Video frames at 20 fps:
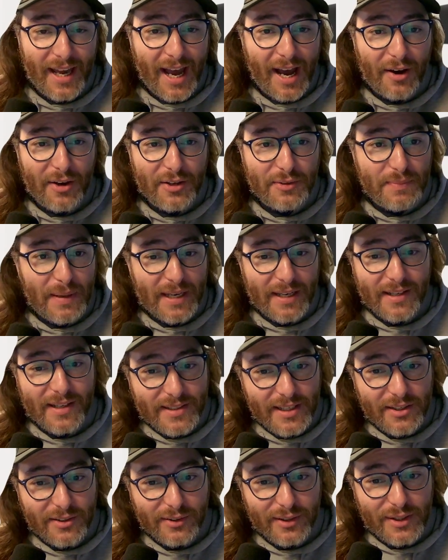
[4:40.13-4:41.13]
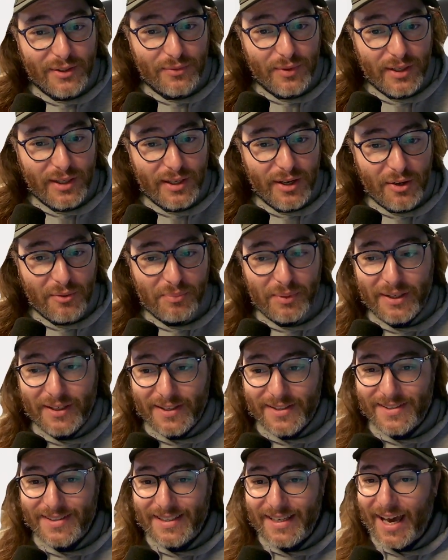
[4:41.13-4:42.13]
I was making a tier list video
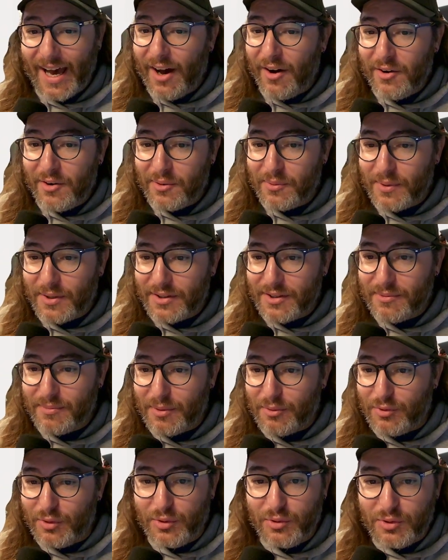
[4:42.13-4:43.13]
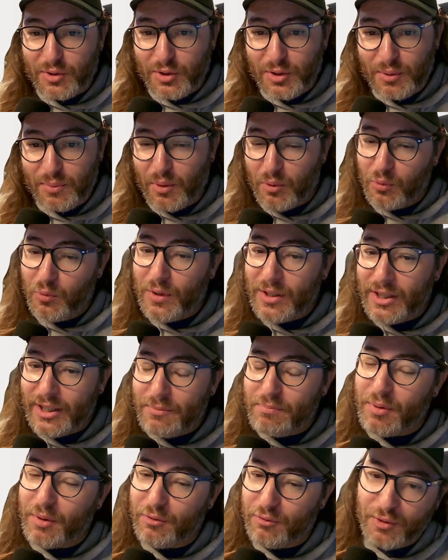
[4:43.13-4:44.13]
because the algorithm of YouTube really
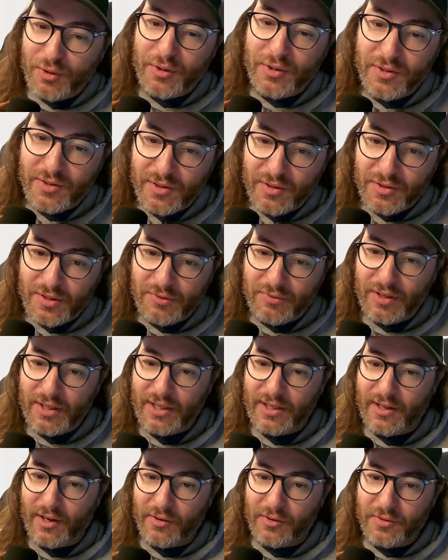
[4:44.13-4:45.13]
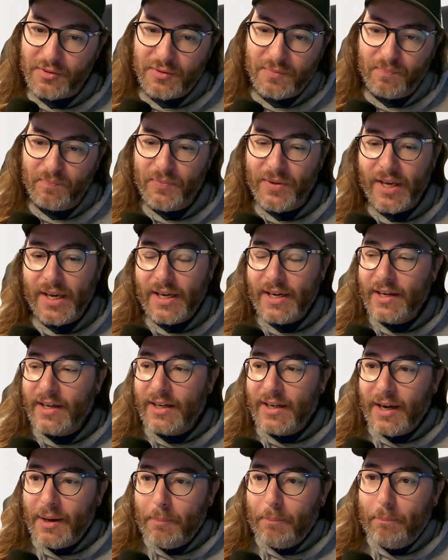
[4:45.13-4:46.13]
prefers those videos.
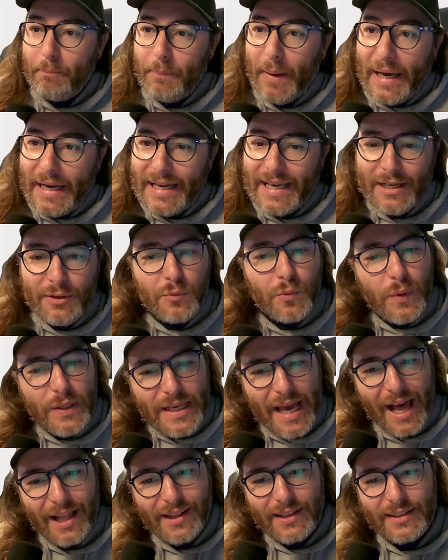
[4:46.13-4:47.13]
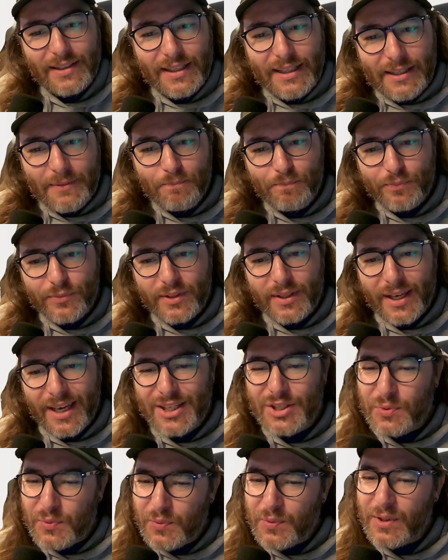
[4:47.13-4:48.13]
But in reality,
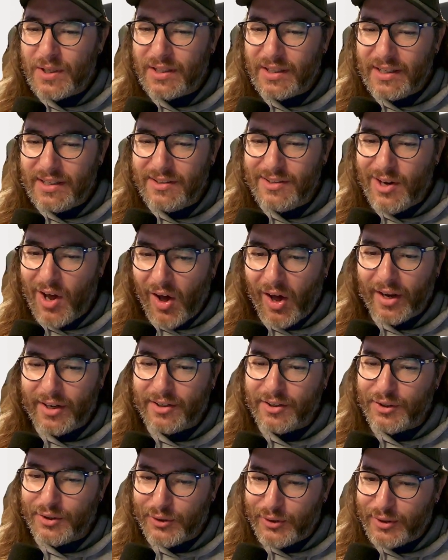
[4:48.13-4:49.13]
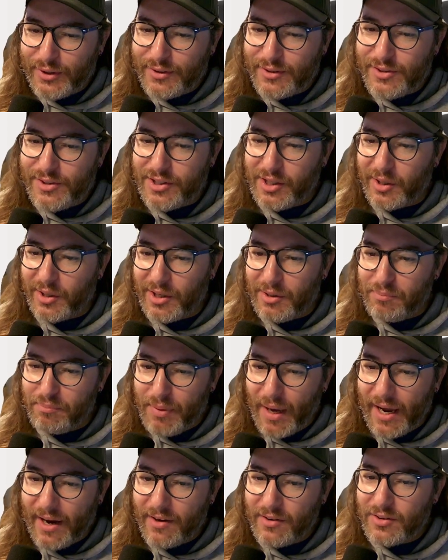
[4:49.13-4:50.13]
it's really not good to
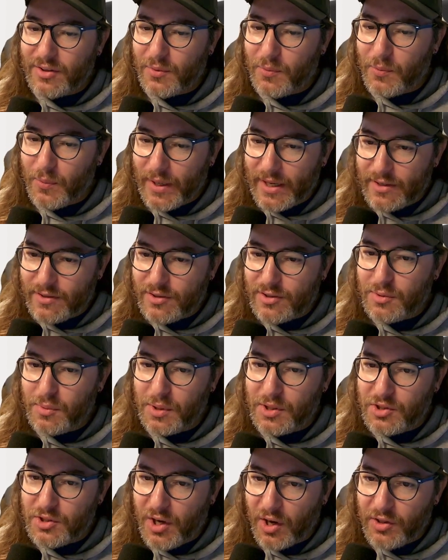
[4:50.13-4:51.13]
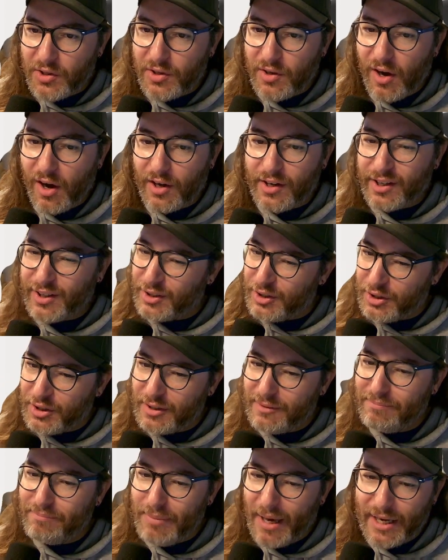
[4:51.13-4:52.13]
compare the wings to each other on a
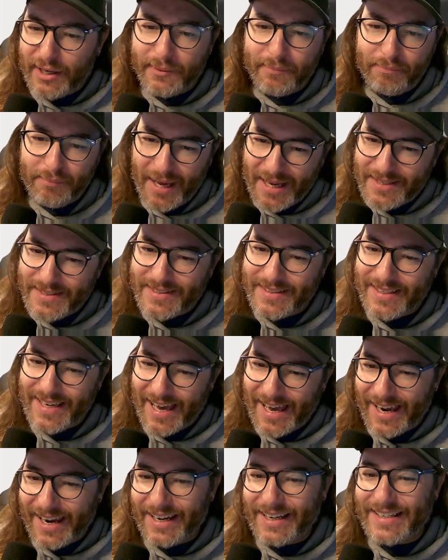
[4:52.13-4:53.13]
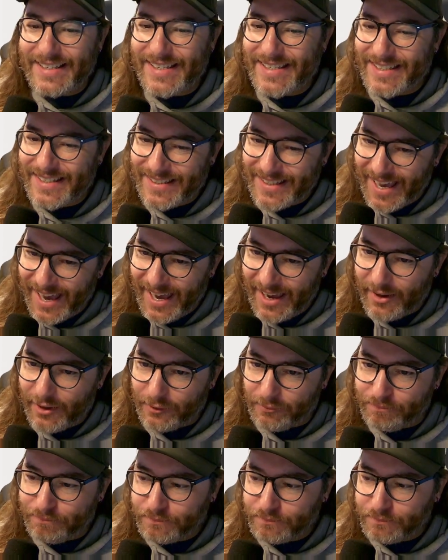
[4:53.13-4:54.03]
good, better, best kind of scale.